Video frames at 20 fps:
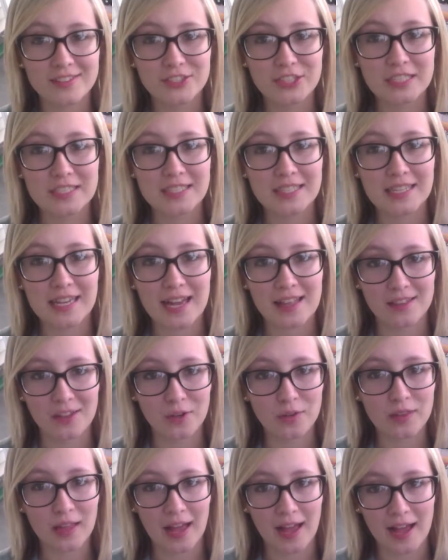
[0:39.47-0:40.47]
She's a
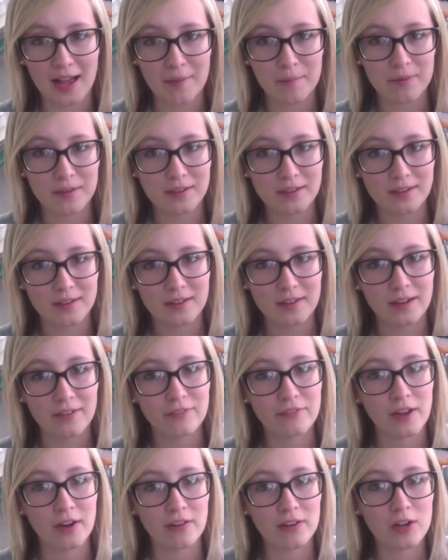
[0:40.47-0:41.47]
yellow lab. A
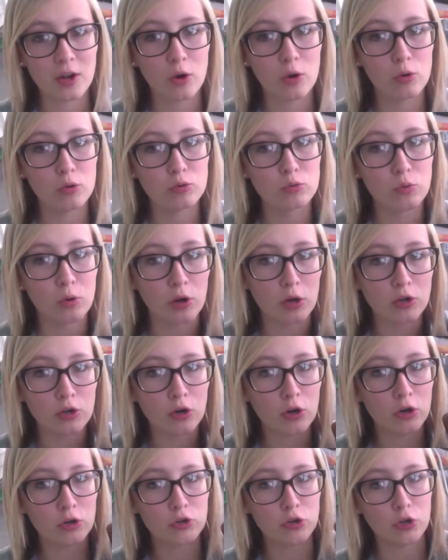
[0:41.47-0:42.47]
very old one.
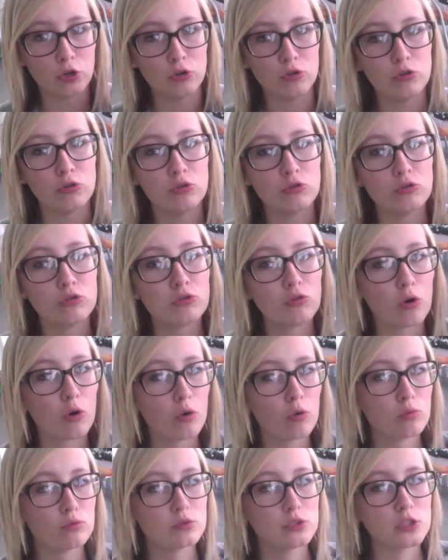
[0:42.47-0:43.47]
Hold on,
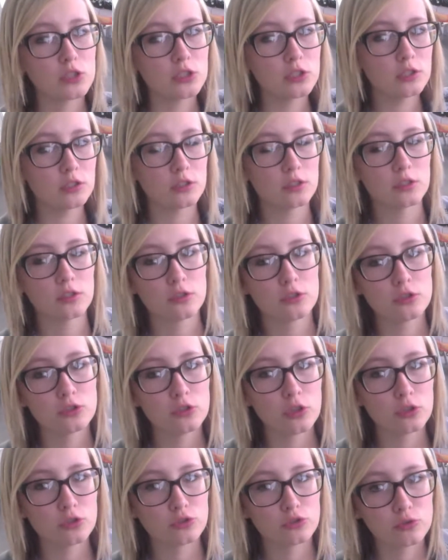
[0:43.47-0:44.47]
old.
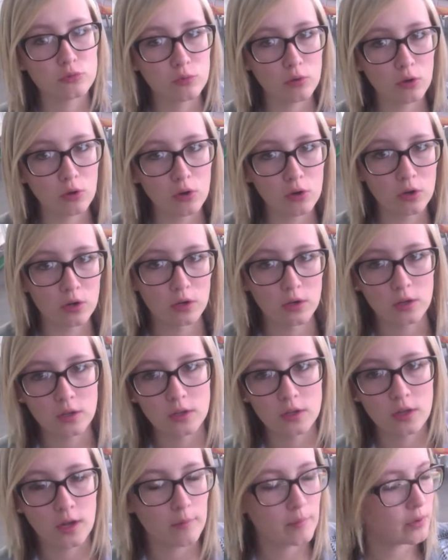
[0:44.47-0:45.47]

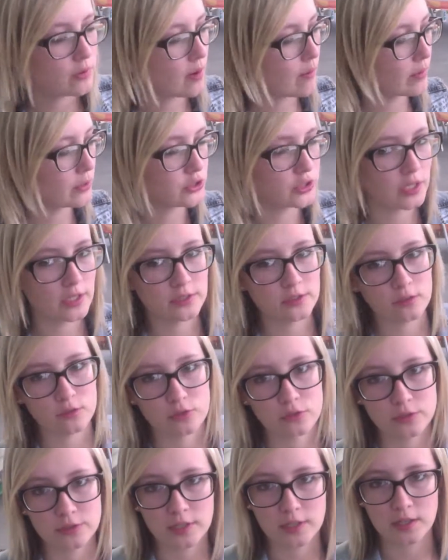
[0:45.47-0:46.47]
I'm gonna rub her chest so
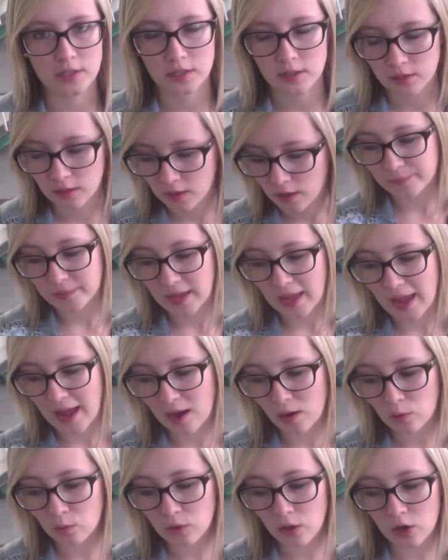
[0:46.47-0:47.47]
she'll stay here.
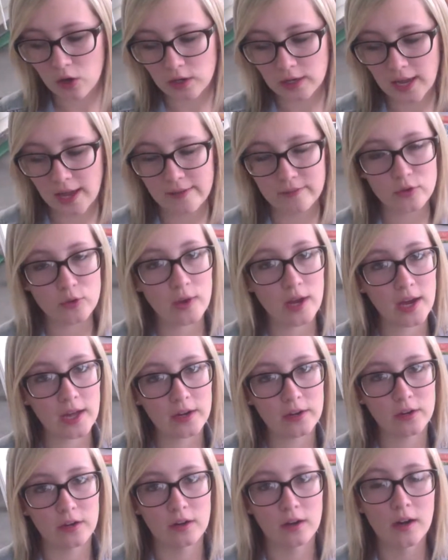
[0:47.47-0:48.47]
How long have you had
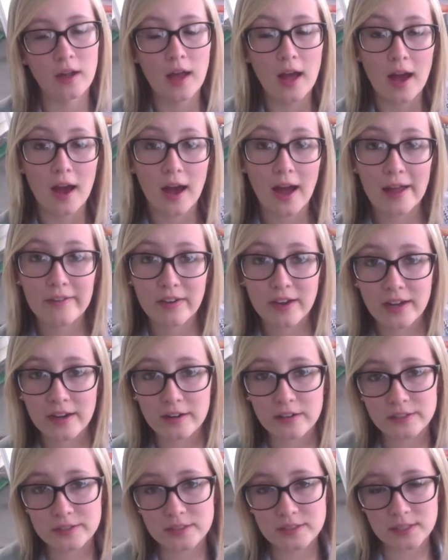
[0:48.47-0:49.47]
her? I've had
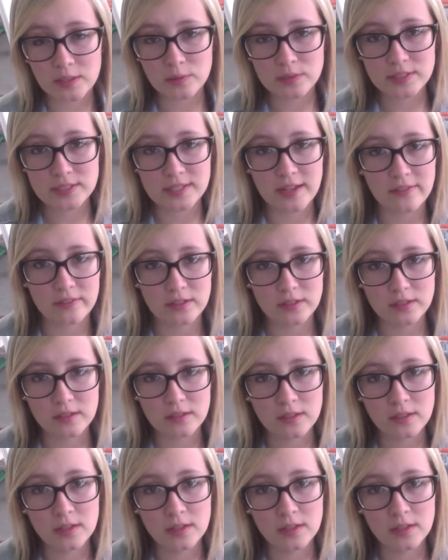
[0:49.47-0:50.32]
her since I was 7.